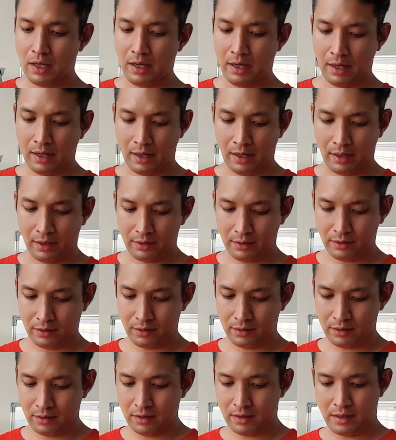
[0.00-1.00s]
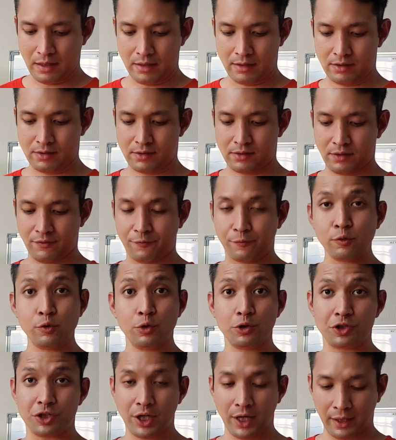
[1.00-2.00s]
and it's a
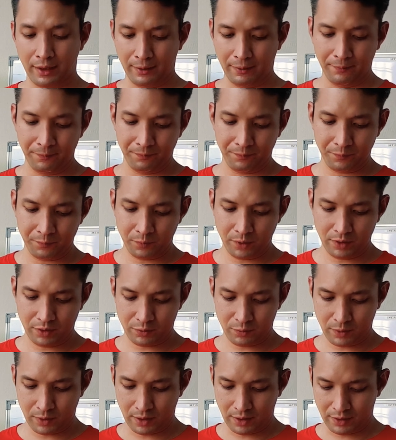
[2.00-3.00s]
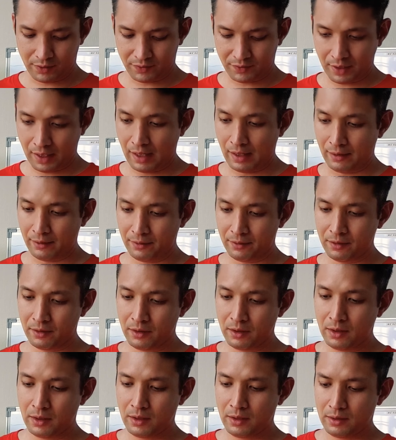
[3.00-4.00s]
food chain which we understand,
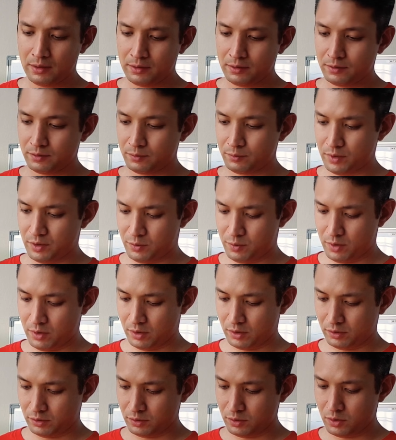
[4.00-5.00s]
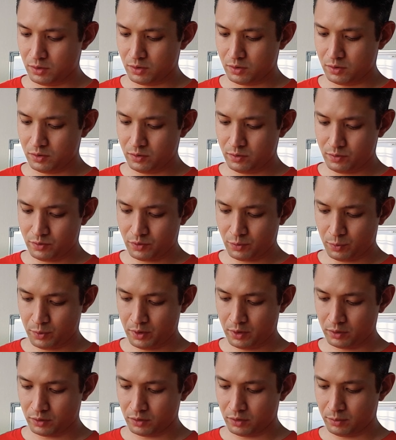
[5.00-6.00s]
which we all know. So we
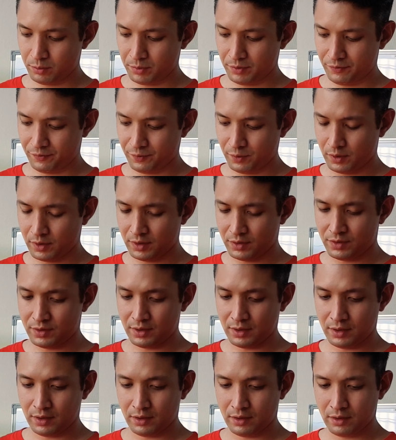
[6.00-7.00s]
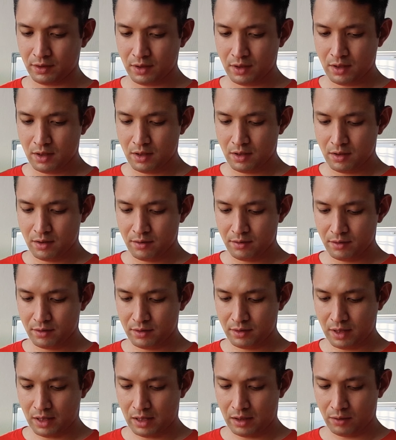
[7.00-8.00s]
are going to be focusing
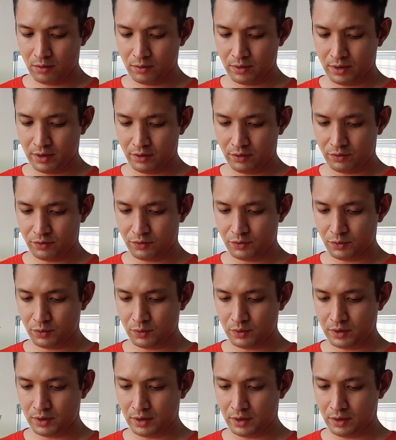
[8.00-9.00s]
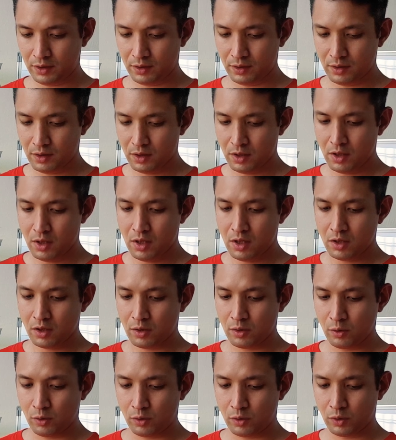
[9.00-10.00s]
now into the
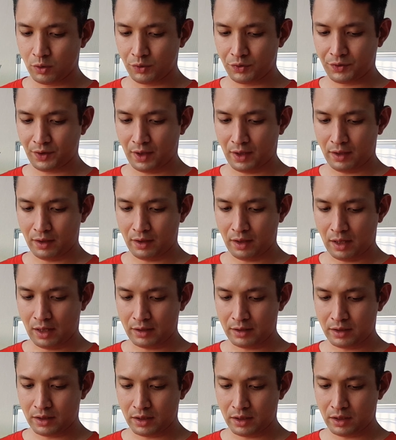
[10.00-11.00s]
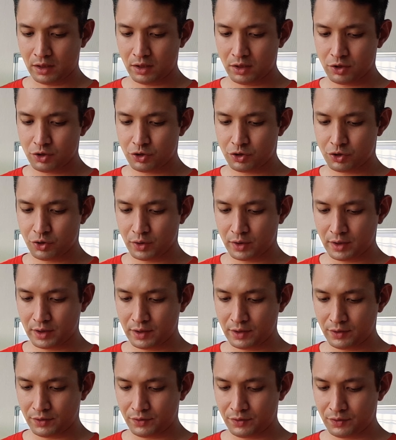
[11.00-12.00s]
glucose and other
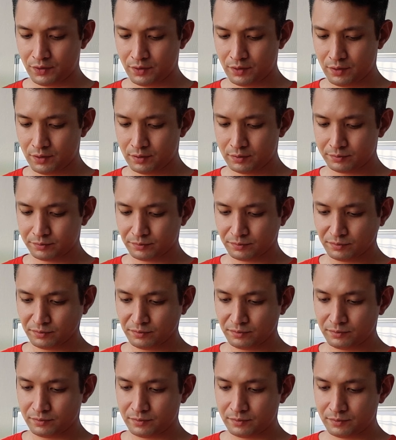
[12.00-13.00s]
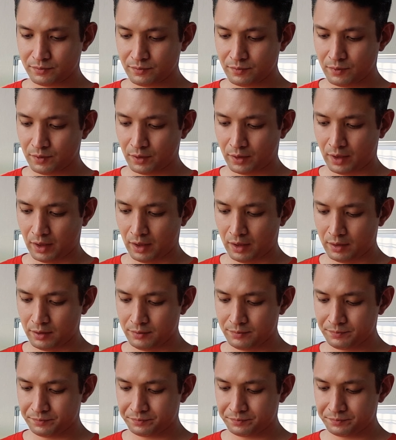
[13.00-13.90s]
sugars. Okay.